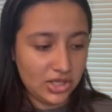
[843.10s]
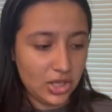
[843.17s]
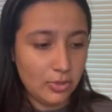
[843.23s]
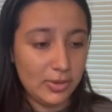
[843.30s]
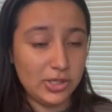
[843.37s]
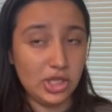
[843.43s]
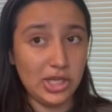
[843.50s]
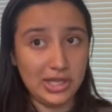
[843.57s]

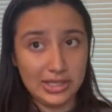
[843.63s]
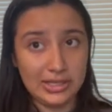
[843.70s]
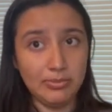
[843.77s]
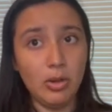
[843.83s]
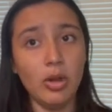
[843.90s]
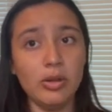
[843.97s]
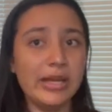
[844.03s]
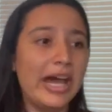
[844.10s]
but she can
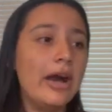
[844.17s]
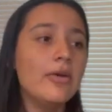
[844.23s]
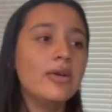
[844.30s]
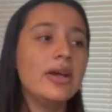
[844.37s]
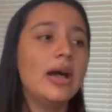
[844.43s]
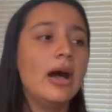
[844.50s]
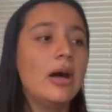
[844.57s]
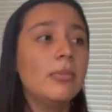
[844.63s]
pull it out
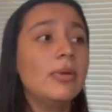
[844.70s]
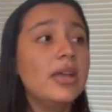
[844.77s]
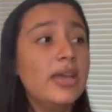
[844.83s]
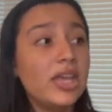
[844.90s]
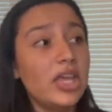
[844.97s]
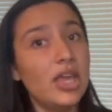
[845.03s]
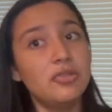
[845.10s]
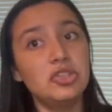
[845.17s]

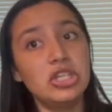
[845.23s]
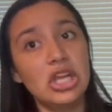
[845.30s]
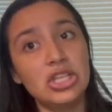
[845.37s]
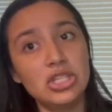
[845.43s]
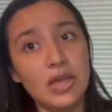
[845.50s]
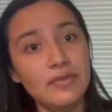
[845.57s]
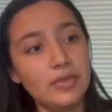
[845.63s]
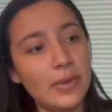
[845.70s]
if she gets
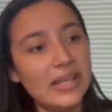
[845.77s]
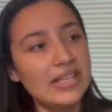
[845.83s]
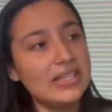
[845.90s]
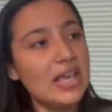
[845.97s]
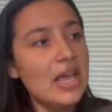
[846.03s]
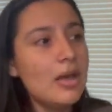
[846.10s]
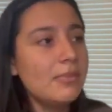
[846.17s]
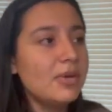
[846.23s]
off the waitlist.
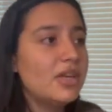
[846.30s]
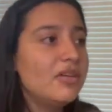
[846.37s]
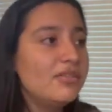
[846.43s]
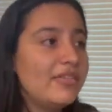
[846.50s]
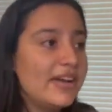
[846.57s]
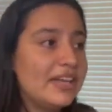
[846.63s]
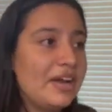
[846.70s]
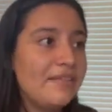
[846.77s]
But you don't
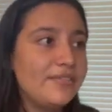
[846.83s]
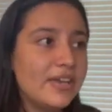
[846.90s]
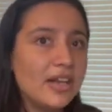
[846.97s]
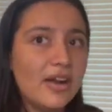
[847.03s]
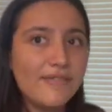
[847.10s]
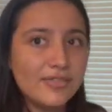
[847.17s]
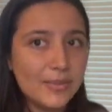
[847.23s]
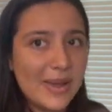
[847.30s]
find out if you get
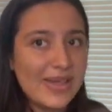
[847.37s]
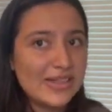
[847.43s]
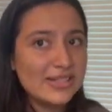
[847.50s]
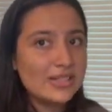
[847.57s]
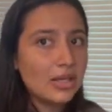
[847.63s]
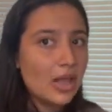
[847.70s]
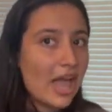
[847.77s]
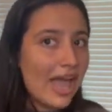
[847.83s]
off the
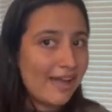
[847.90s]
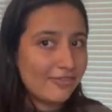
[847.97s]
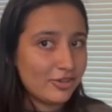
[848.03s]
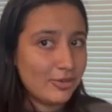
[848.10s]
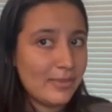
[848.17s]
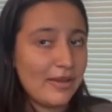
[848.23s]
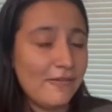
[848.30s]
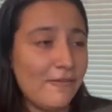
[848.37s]
waitlist till after
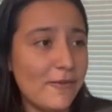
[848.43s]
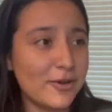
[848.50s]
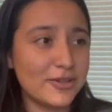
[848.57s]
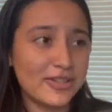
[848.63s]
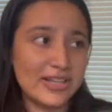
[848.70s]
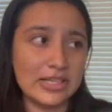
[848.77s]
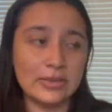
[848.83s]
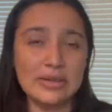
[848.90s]
May 1st, because
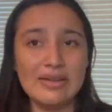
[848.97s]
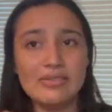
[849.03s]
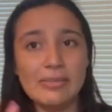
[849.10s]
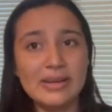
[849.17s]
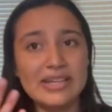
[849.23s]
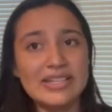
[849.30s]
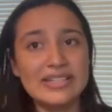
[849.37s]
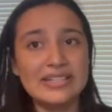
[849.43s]
that's when
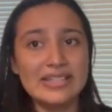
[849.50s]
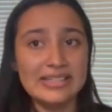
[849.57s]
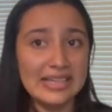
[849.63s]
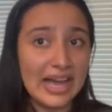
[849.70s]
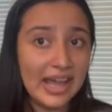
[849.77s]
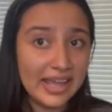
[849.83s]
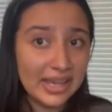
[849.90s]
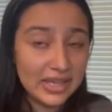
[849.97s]
everybody's
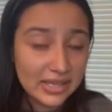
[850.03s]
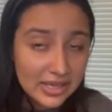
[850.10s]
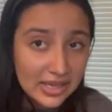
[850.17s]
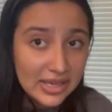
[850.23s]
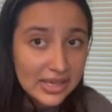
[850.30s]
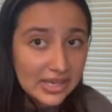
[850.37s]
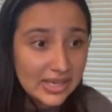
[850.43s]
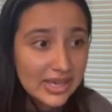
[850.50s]
denying
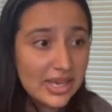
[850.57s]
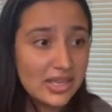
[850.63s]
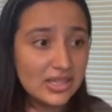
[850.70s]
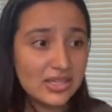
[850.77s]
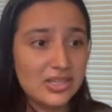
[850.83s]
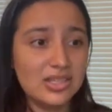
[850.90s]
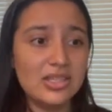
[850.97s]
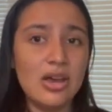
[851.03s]
it.
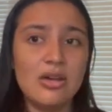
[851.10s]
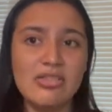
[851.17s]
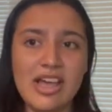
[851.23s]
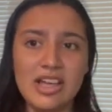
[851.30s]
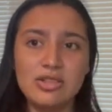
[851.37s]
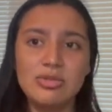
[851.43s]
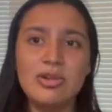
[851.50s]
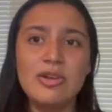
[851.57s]
So
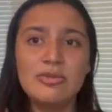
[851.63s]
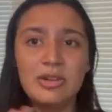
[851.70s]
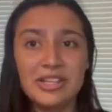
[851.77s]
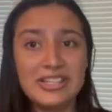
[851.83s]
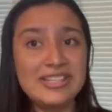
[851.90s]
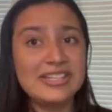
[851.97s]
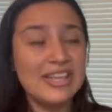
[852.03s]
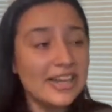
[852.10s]
that's what really
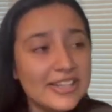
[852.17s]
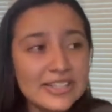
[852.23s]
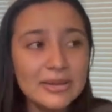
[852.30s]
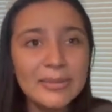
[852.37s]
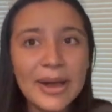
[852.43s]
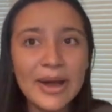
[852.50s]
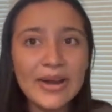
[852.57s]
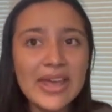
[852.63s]
sucks
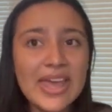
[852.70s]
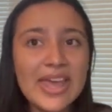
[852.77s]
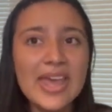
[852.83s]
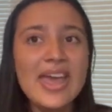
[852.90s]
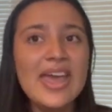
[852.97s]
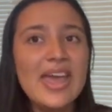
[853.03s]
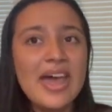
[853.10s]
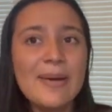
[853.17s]
about it,
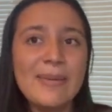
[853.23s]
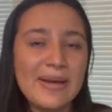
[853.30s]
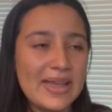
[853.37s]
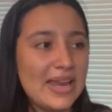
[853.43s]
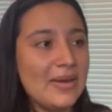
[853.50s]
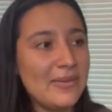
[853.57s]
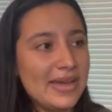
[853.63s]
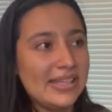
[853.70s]
about
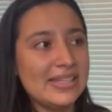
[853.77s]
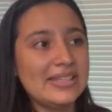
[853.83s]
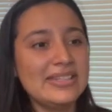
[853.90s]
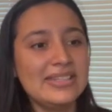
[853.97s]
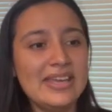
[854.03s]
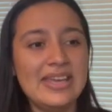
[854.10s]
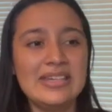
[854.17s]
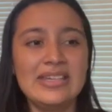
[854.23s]
getting
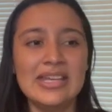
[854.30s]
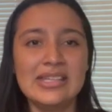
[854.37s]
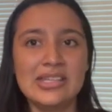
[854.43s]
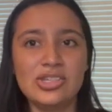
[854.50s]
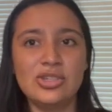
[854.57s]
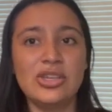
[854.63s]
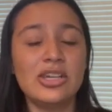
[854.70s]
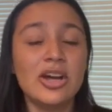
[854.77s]
waitlisted,
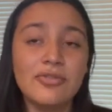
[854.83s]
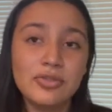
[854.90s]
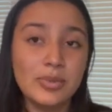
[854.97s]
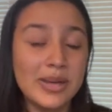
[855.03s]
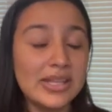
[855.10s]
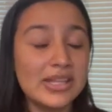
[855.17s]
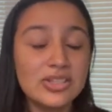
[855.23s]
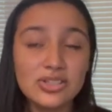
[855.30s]
unless you get off the
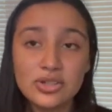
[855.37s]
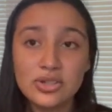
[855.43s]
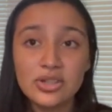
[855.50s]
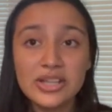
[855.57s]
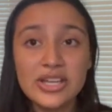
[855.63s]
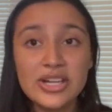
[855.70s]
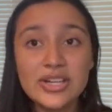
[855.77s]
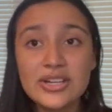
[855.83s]
waitlist
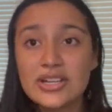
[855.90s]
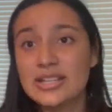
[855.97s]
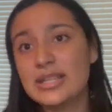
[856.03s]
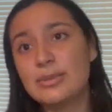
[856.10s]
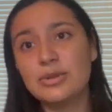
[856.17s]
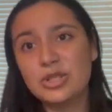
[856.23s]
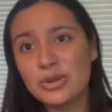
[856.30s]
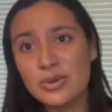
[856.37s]
earlier, because
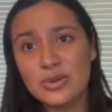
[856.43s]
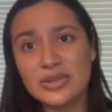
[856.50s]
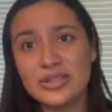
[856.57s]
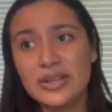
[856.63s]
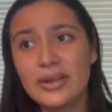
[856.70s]
some schools